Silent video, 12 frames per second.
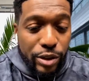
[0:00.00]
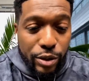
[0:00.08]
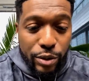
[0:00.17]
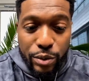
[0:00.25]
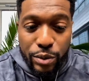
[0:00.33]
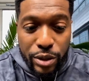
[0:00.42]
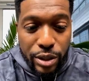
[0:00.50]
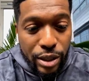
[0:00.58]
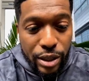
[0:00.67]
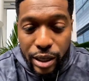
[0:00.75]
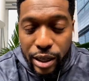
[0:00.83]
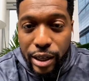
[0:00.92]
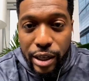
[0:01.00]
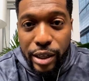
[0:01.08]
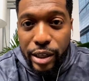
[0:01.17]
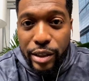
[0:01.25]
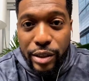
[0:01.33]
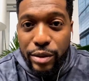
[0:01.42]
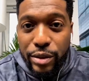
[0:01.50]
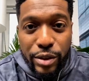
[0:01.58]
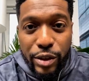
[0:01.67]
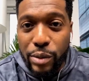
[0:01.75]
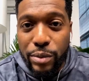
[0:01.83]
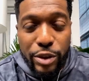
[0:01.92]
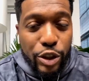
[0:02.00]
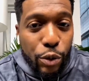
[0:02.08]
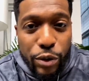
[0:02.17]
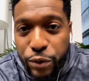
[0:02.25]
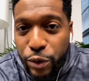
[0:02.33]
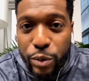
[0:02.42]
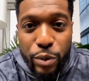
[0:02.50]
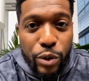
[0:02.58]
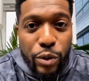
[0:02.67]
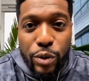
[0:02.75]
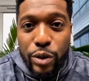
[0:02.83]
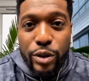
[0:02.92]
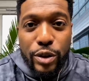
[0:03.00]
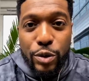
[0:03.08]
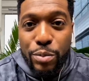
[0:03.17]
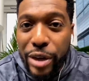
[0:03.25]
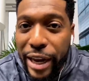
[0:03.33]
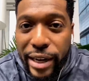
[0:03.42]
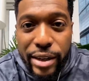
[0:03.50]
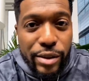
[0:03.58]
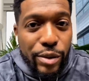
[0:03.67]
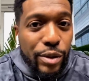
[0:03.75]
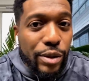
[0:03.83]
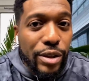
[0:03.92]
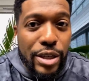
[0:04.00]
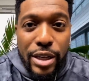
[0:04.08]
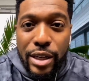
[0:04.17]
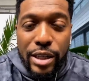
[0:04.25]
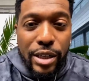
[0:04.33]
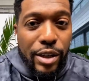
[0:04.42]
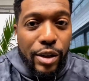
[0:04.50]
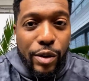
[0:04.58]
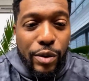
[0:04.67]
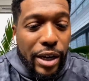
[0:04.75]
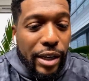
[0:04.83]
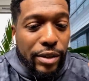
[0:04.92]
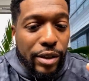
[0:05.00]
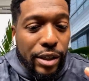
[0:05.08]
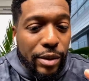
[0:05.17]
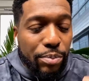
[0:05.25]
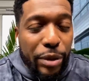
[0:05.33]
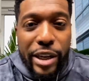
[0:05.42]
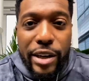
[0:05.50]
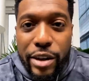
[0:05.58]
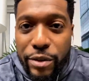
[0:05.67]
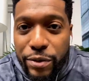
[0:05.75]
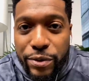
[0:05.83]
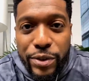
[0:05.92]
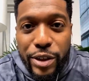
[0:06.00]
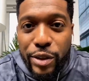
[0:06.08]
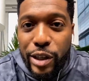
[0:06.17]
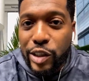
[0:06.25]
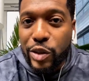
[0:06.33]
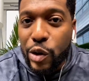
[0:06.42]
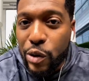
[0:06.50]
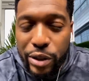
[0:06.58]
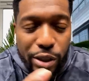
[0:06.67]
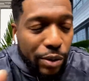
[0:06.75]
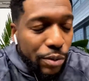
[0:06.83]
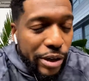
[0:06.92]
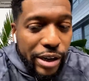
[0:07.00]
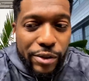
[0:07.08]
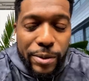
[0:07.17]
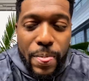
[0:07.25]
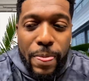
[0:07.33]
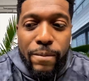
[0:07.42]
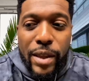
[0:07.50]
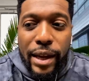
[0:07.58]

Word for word: we're too uh, t- short for a role or too black or mm-hmm. you know not uh, big enough, you know not strong, you know whatever.